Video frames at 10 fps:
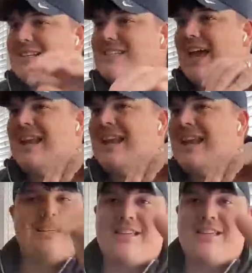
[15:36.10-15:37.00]
That
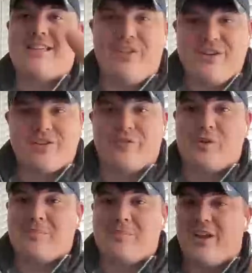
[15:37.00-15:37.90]
said, he definitely
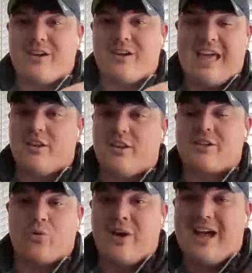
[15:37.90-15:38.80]
deserved to be there because I had
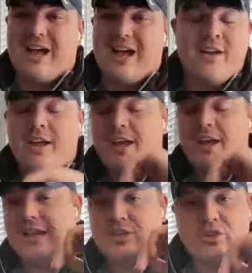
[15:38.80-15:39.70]
looked at the roster
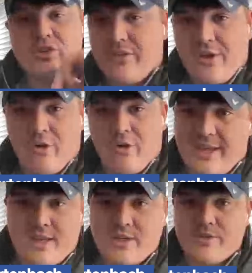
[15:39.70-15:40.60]
and I swear they were
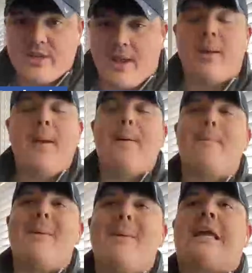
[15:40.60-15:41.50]
making dudes up.
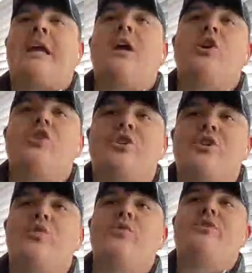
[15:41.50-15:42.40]
Making
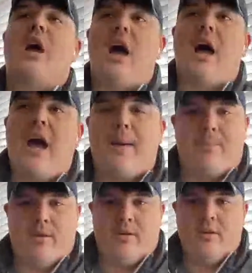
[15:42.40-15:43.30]
dudes
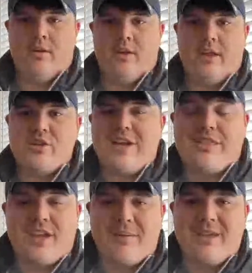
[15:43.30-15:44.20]
up. And
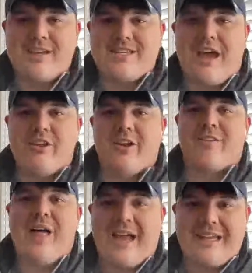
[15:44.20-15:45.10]
Jonathan Kuminga's out
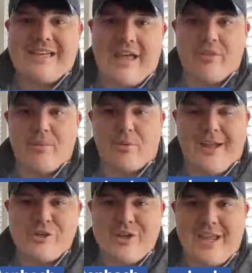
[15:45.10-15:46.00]
here locking down
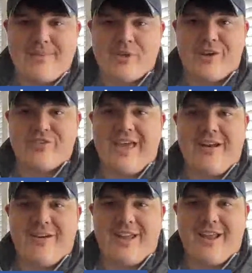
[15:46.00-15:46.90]
LeBron James on a
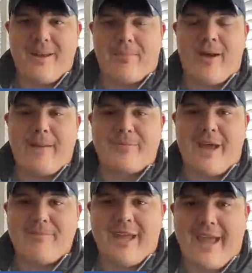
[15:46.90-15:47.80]
Saturday night
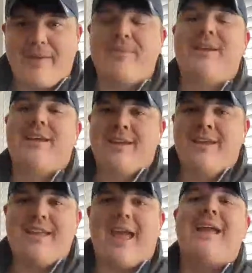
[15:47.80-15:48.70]
primetime game.
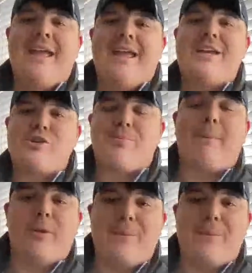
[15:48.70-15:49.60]
Yeah, he should
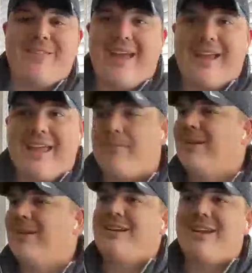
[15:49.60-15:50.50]
probably be in that
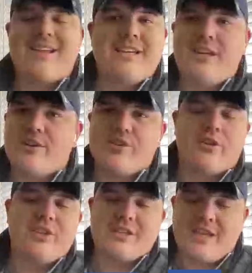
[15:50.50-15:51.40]
game. nineteen
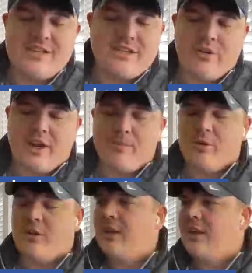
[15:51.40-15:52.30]
years old, this kid's
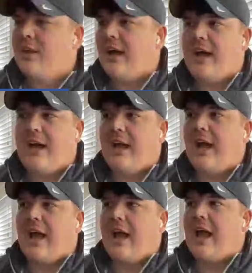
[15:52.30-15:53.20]
incredible.
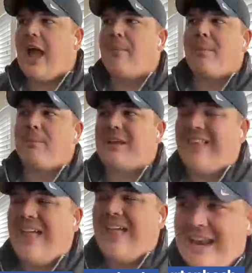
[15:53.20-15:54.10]
Uh, I, I'm
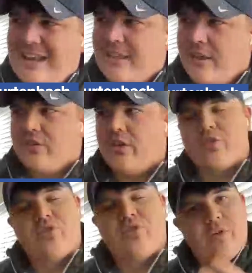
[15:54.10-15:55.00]
glad.
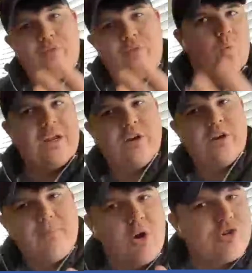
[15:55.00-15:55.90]
There's sort of a
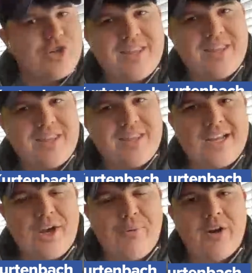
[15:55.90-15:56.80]
weird emotion that I
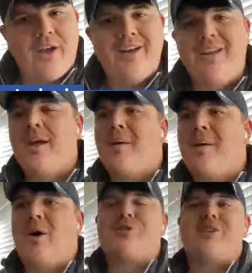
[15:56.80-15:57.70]
got going on.
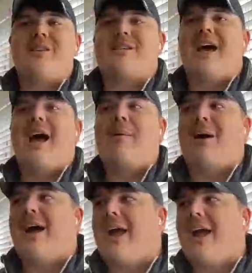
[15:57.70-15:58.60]
Most of the
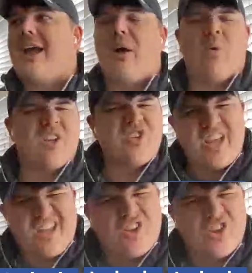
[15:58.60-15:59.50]
time, I, I, I want
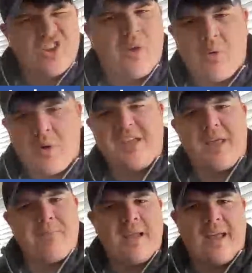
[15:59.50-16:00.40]
to stand alone. I want
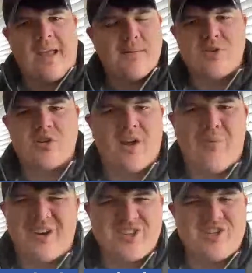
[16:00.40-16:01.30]
to be an N B A
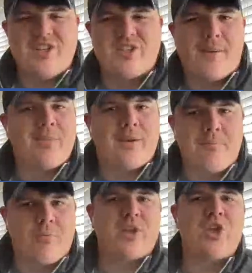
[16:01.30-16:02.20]
hipster. I want to see
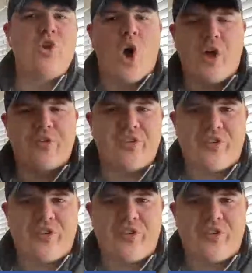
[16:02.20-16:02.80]
something and bring you all